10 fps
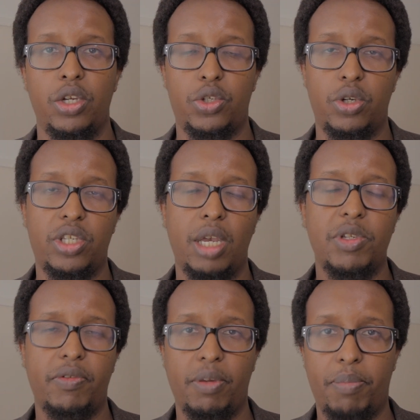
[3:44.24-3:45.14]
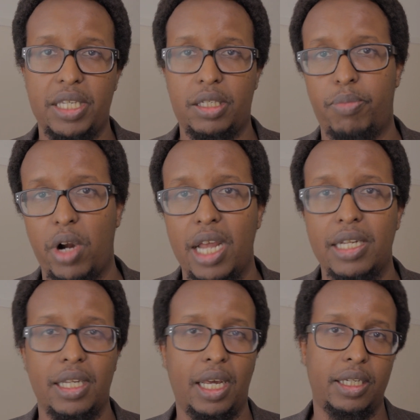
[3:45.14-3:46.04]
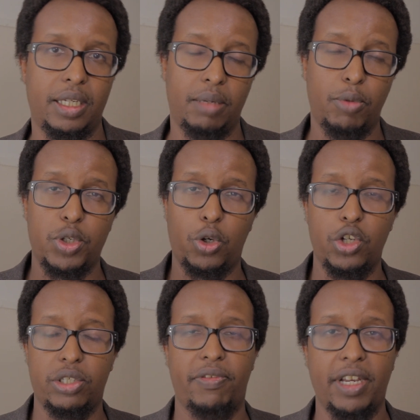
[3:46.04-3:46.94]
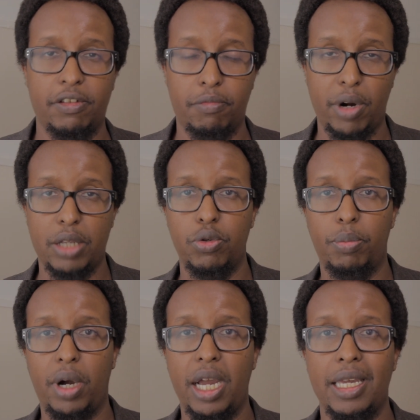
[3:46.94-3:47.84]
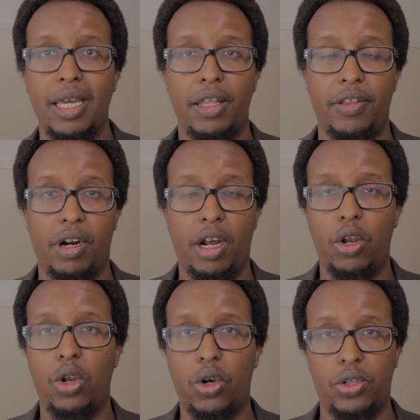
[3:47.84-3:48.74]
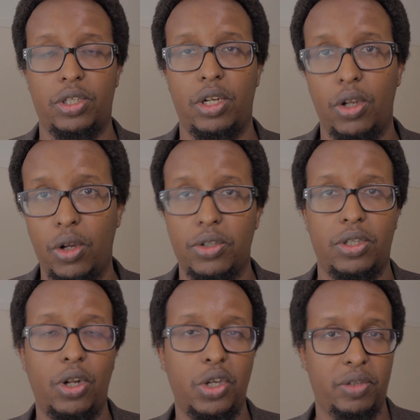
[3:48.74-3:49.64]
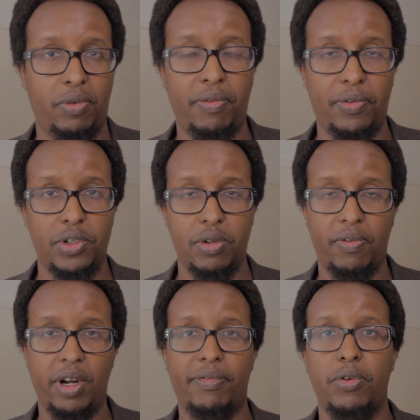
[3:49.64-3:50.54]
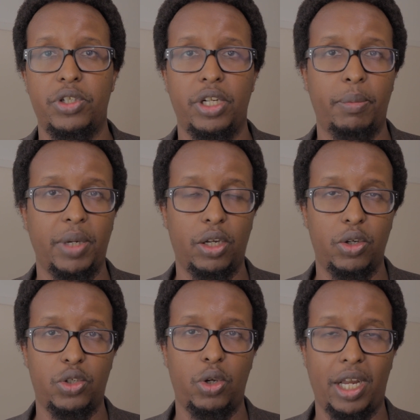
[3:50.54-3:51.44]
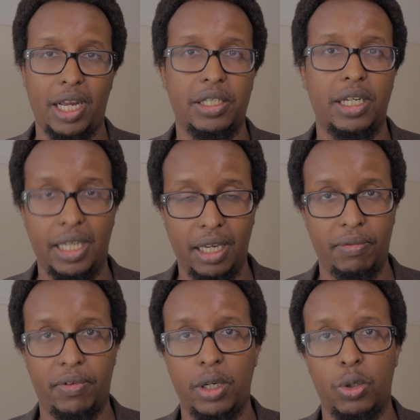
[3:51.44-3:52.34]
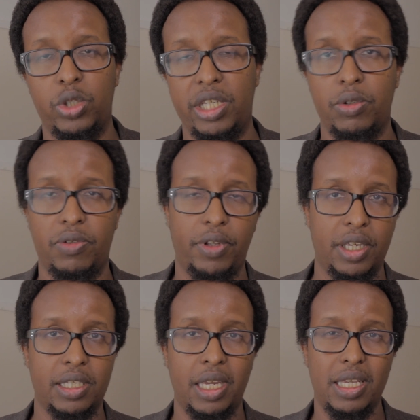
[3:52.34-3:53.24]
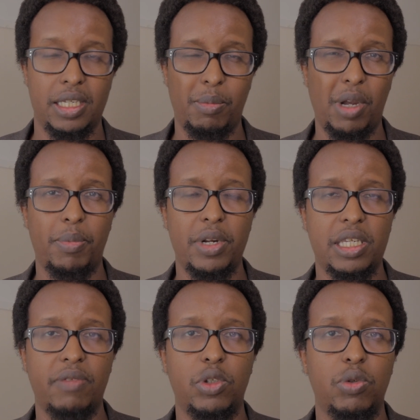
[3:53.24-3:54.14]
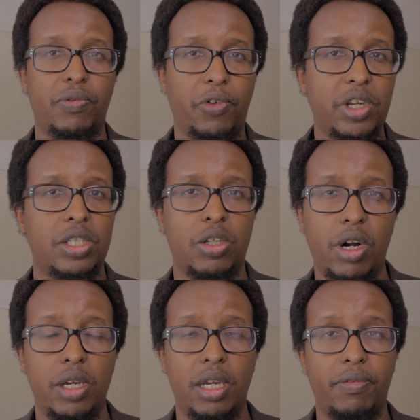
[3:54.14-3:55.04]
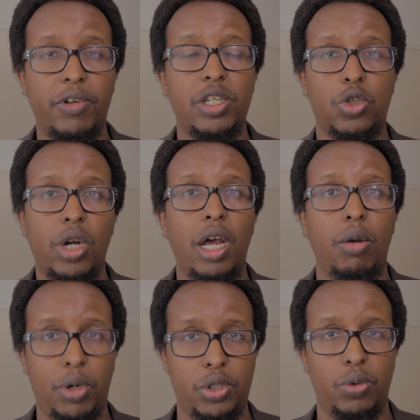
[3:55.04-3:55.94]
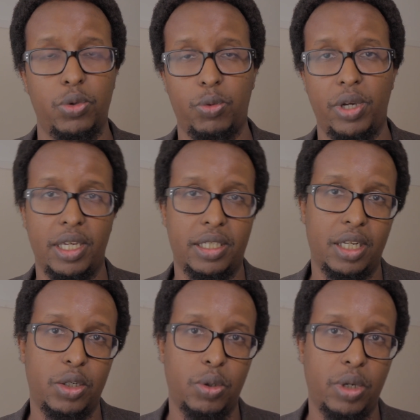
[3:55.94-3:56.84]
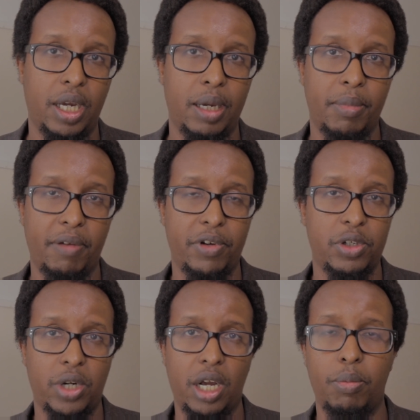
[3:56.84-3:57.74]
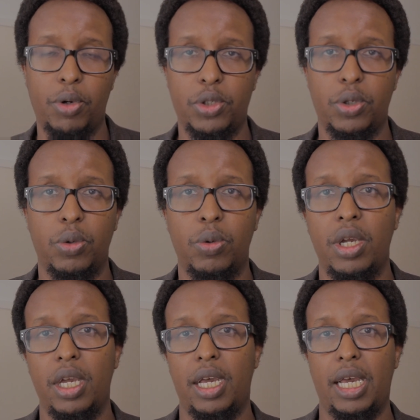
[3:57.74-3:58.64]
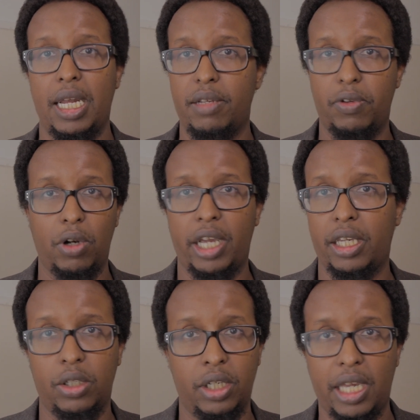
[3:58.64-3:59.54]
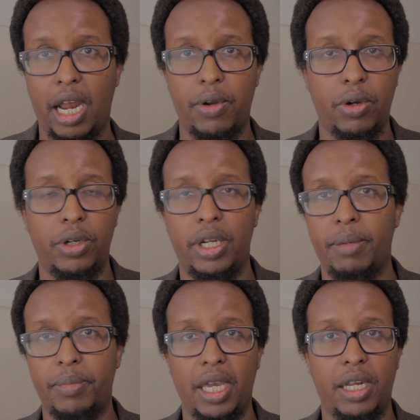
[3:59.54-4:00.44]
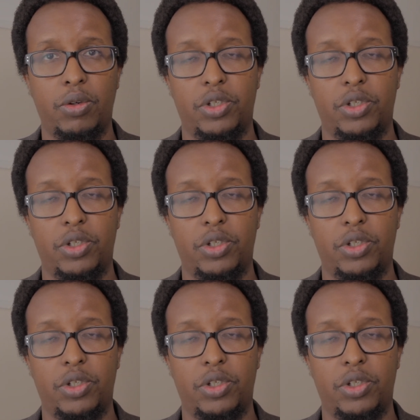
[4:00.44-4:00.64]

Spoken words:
So in terms of the best brand and most cost-effective brand to buy, there are lots and lots and lots of offers. You're very fortunate, because you can actually get very good deals for this. Some companies even do free trial bottles, where they send you a free trial bottle, and if you like it, you can carry on getting it on